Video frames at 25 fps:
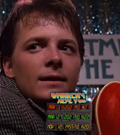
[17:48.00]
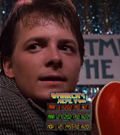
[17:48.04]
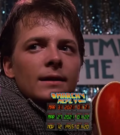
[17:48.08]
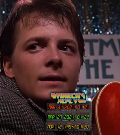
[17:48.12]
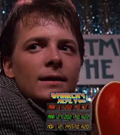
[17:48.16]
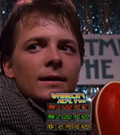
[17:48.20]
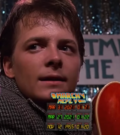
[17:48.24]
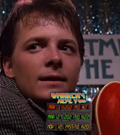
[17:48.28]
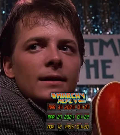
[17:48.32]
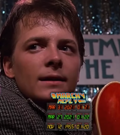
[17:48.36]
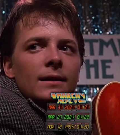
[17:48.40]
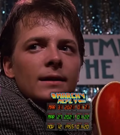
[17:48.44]

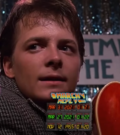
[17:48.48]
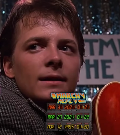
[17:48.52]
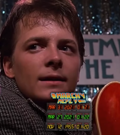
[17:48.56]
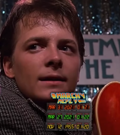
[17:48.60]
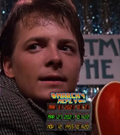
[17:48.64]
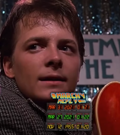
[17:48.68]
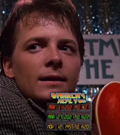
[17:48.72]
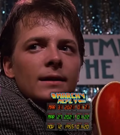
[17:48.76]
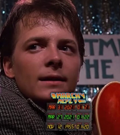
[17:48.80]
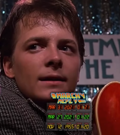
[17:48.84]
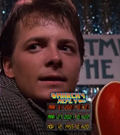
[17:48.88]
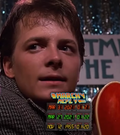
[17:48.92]

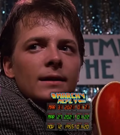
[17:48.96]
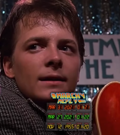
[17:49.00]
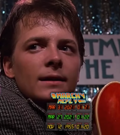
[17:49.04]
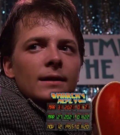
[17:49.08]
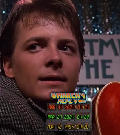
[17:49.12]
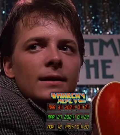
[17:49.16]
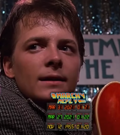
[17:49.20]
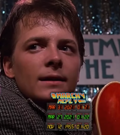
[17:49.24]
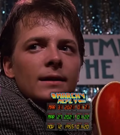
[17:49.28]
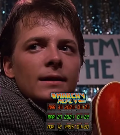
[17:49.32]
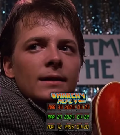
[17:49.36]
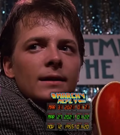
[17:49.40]

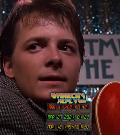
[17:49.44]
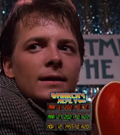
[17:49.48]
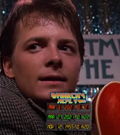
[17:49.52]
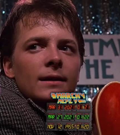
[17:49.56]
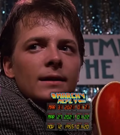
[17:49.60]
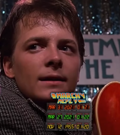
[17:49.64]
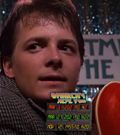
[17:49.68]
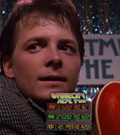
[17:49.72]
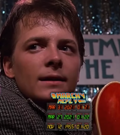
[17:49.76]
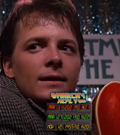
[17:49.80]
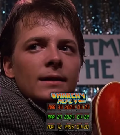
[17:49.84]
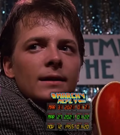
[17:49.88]

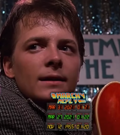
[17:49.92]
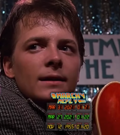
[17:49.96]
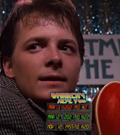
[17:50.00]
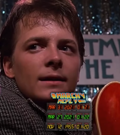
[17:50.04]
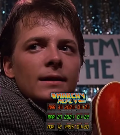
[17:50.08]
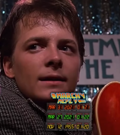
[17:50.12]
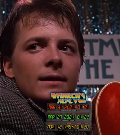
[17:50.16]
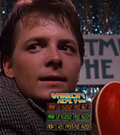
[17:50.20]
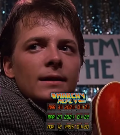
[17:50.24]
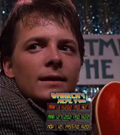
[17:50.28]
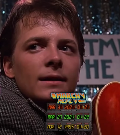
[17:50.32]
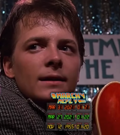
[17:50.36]

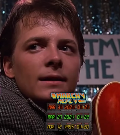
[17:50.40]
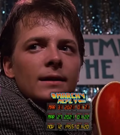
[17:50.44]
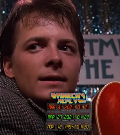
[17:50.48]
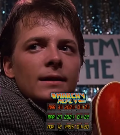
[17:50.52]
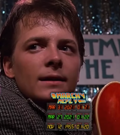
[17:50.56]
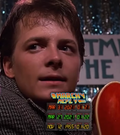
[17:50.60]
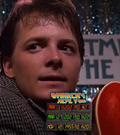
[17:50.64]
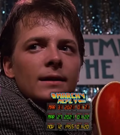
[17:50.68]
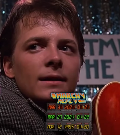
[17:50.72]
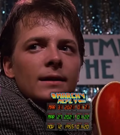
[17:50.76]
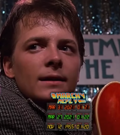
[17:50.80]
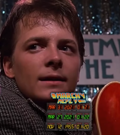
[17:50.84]

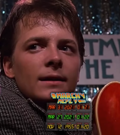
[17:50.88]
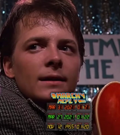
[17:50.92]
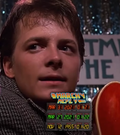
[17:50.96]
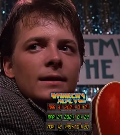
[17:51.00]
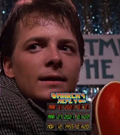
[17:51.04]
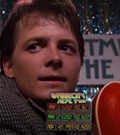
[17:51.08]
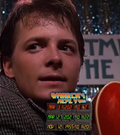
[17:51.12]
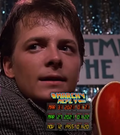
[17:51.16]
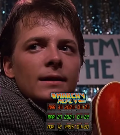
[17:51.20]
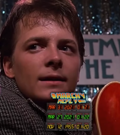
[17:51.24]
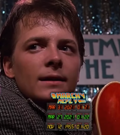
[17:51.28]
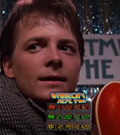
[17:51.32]

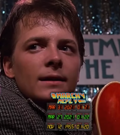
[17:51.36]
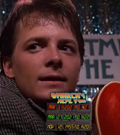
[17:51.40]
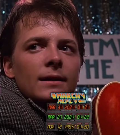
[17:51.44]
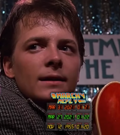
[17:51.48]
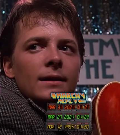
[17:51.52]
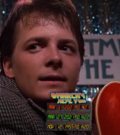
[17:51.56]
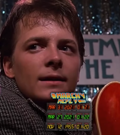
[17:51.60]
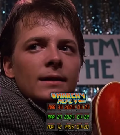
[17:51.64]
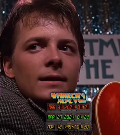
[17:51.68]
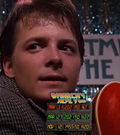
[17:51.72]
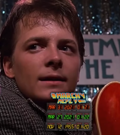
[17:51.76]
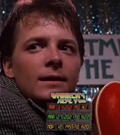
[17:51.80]

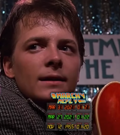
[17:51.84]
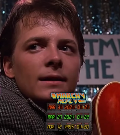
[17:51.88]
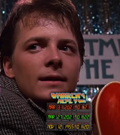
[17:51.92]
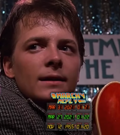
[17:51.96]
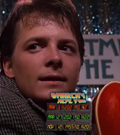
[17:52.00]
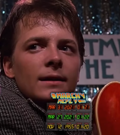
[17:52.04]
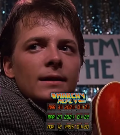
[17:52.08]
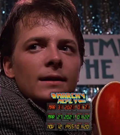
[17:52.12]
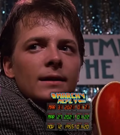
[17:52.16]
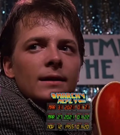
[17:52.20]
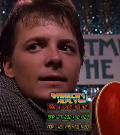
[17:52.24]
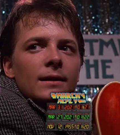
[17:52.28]

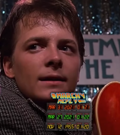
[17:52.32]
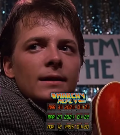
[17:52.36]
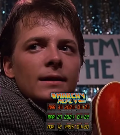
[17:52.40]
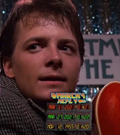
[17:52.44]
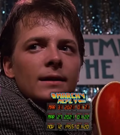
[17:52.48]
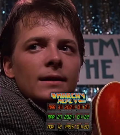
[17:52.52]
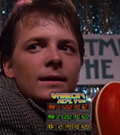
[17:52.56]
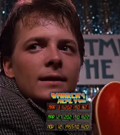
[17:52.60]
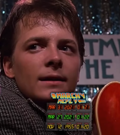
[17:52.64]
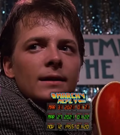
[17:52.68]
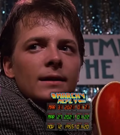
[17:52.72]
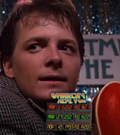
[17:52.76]

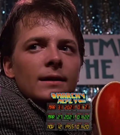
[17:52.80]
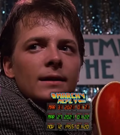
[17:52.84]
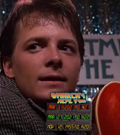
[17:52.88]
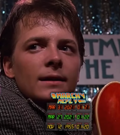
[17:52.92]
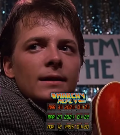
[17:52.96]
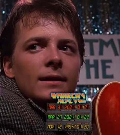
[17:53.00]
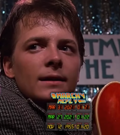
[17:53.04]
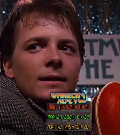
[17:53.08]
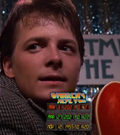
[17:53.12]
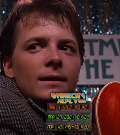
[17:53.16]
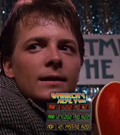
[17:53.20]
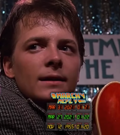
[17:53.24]

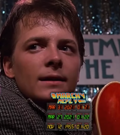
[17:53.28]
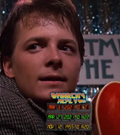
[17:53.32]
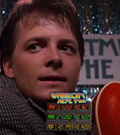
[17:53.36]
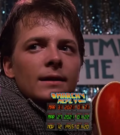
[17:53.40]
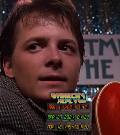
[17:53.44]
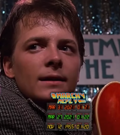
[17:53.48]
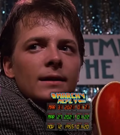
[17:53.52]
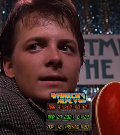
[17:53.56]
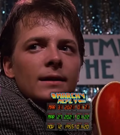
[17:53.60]
[no speech]